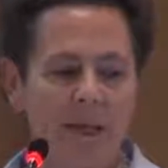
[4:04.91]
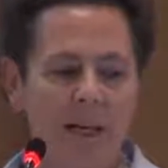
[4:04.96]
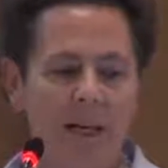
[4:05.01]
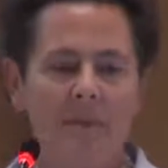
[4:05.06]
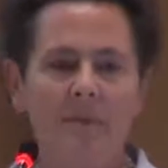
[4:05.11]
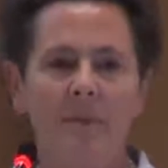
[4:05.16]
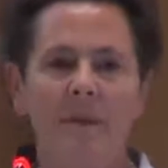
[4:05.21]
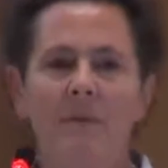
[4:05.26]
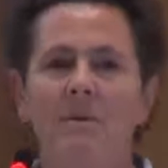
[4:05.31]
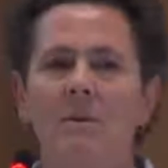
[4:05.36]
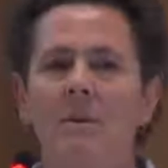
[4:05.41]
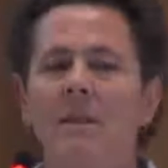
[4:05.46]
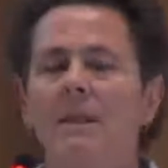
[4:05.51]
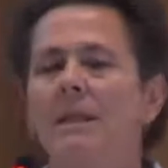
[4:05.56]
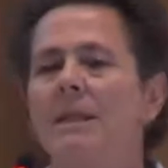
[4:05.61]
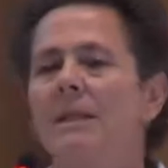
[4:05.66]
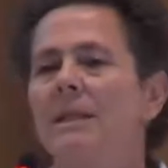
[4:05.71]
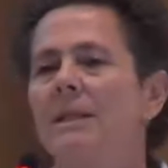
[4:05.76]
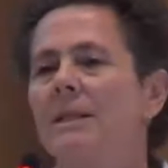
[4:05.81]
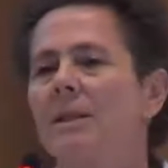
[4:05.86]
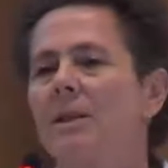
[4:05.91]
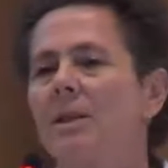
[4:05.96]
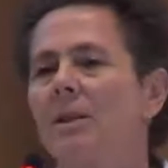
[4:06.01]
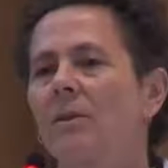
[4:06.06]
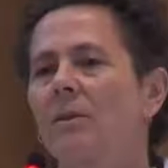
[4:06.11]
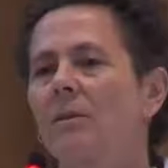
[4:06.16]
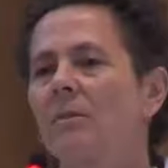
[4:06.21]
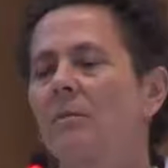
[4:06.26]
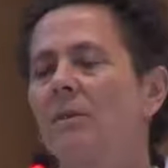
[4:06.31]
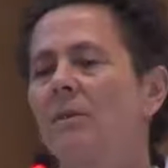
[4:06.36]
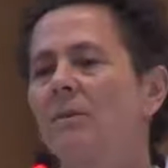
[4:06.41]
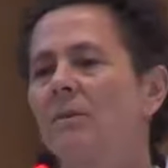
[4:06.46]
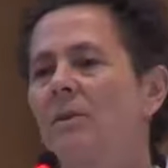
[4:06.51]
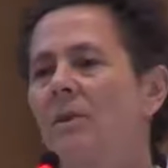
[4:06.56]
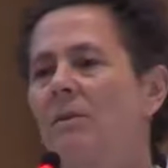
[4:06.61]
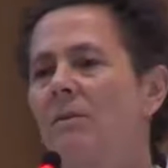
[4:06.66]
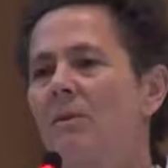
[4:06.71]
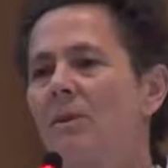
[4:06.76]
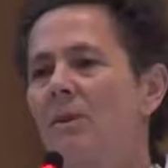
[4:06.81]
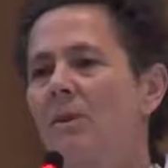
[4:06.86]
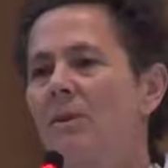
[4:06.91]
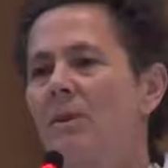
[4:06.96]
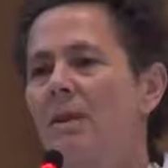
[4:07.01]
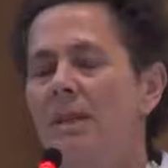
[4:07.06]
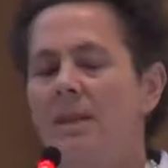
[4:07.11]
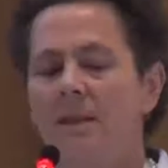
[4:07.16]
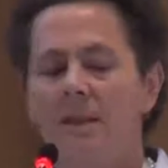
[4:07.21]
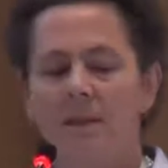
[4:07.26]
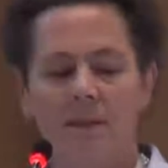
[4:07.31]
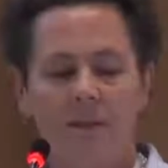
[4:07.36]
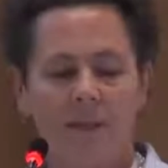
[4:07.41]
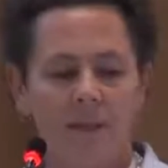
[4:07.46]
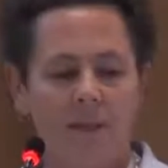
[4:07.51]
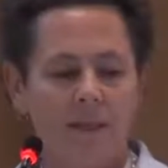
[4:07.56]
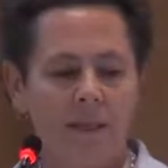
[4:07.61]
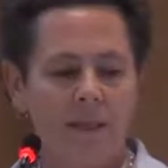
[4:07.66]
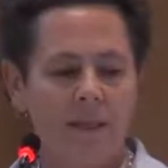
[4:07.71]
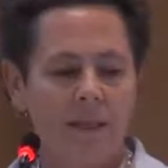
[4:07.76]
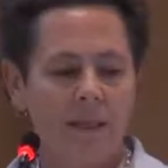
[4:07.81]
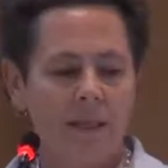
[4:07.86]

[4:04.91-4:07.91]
I've been working in geothermal for over 30 years,